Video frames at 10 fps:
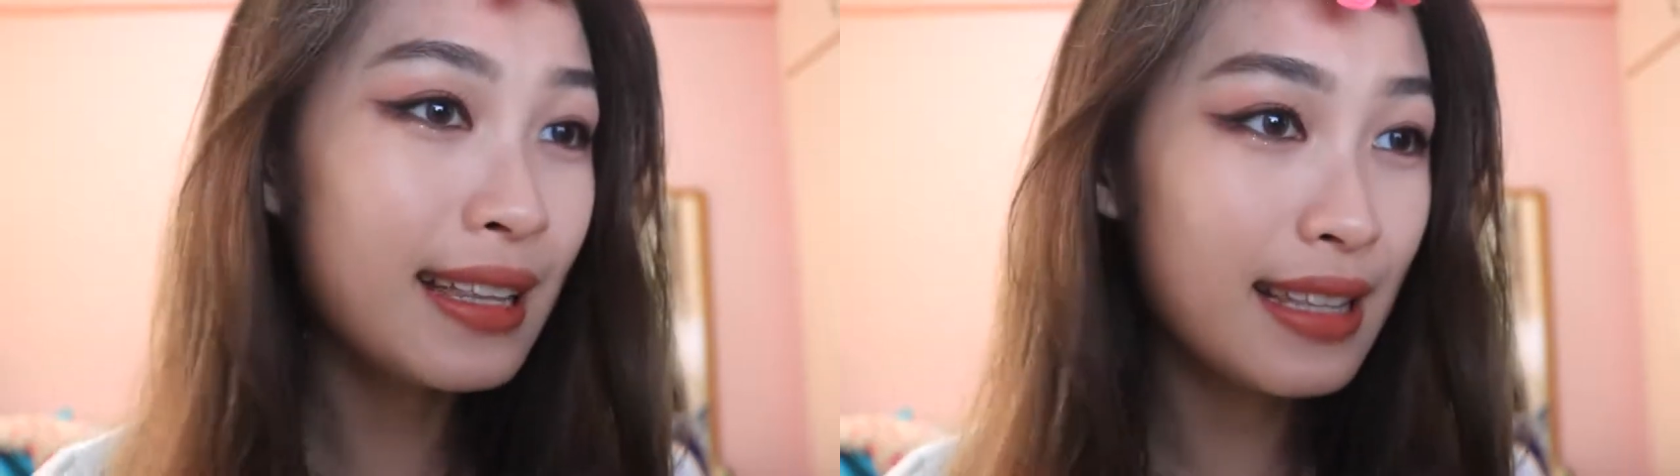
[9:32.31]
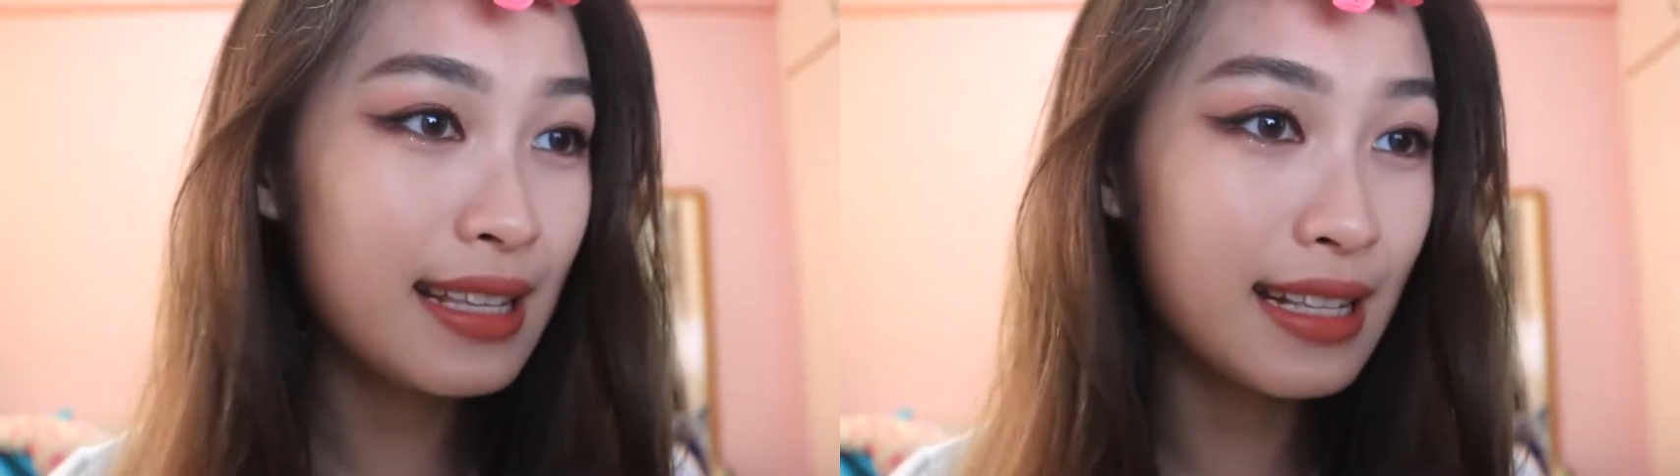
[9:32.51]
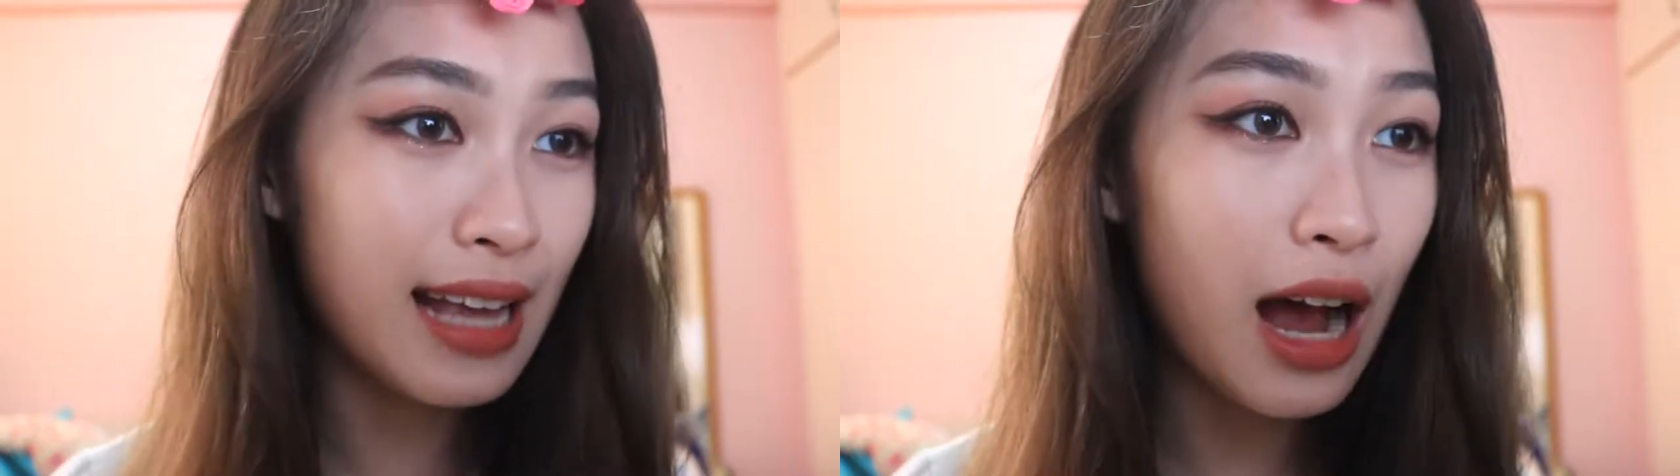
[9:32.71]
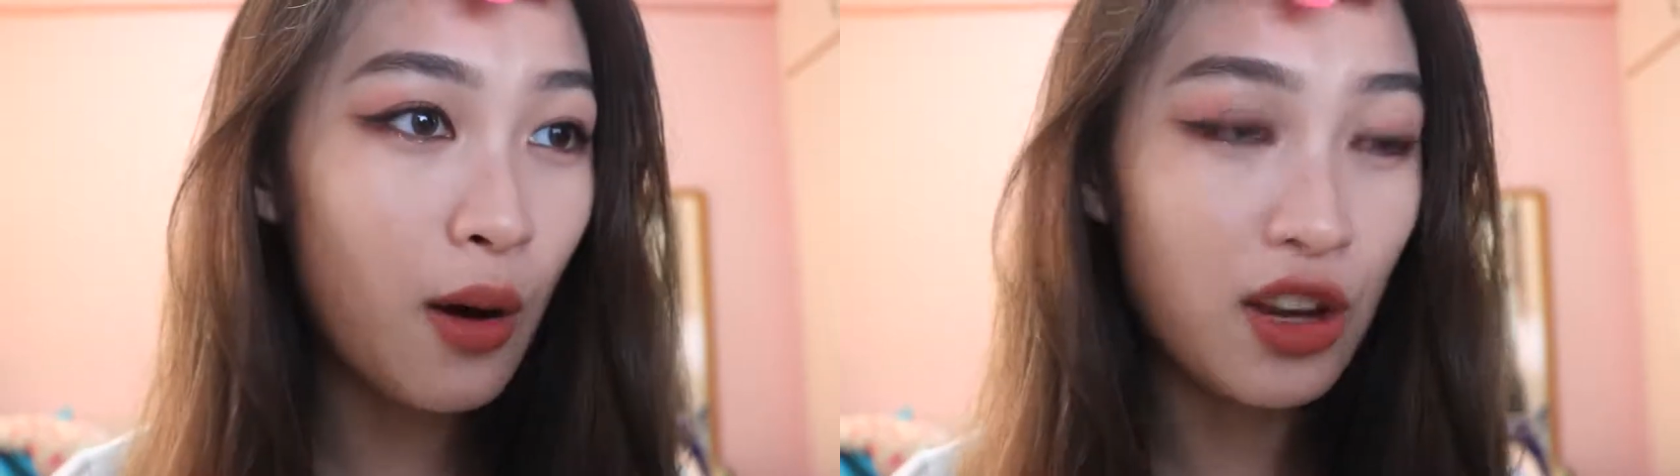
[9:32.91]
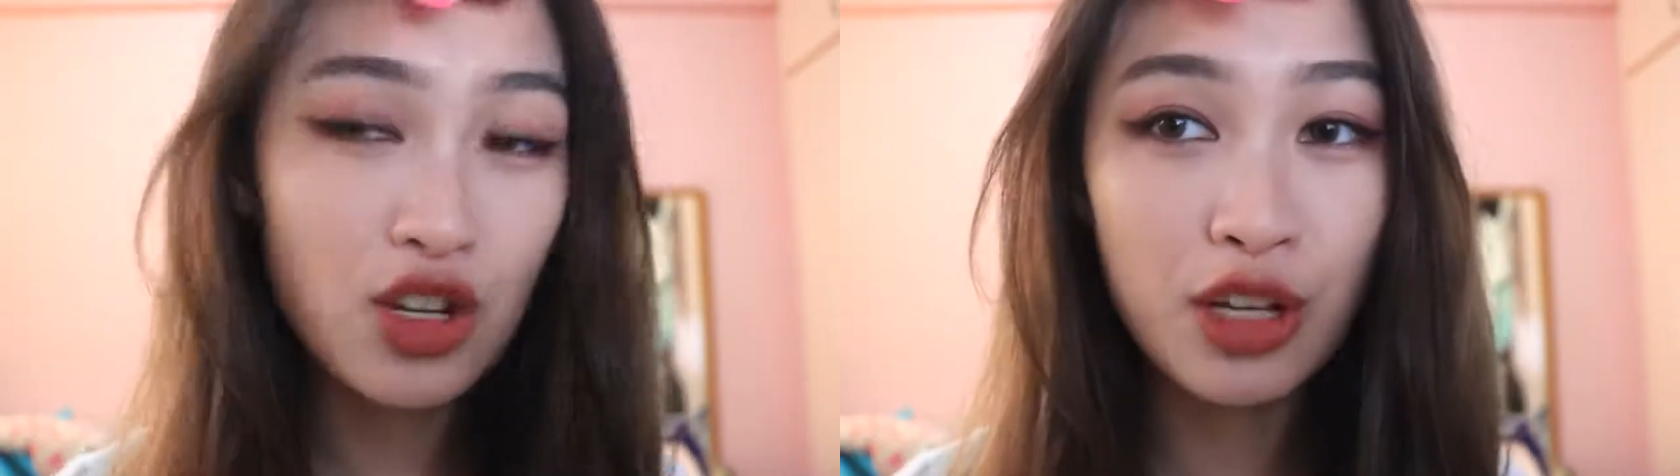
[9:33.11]
this is
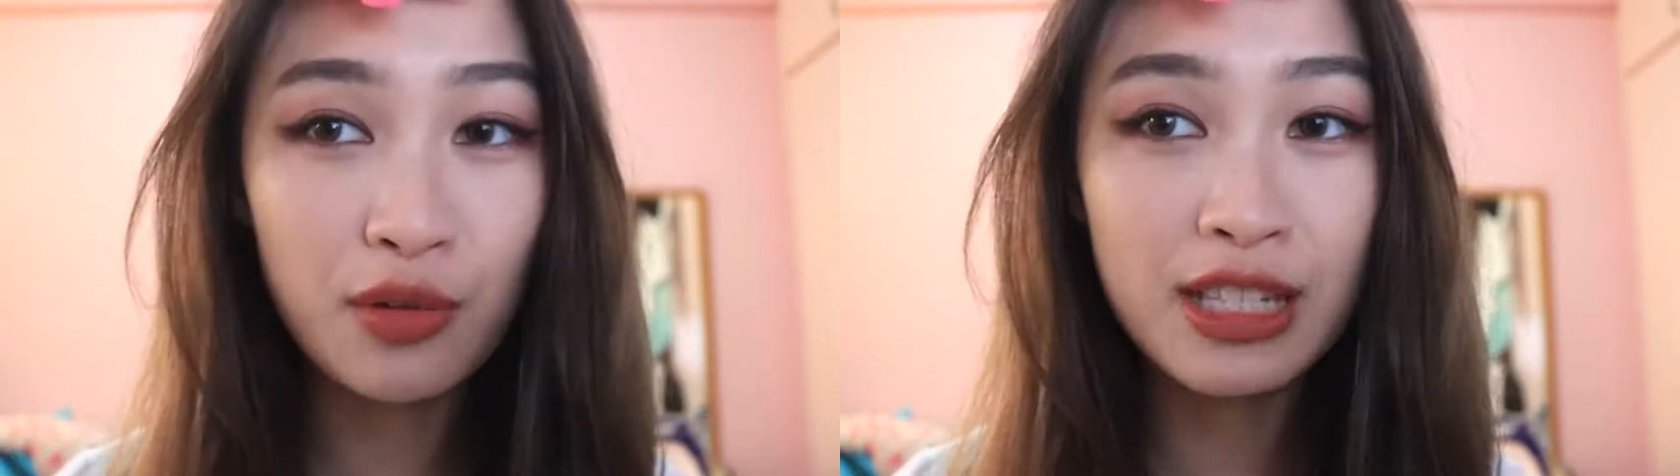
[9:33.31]
how I try to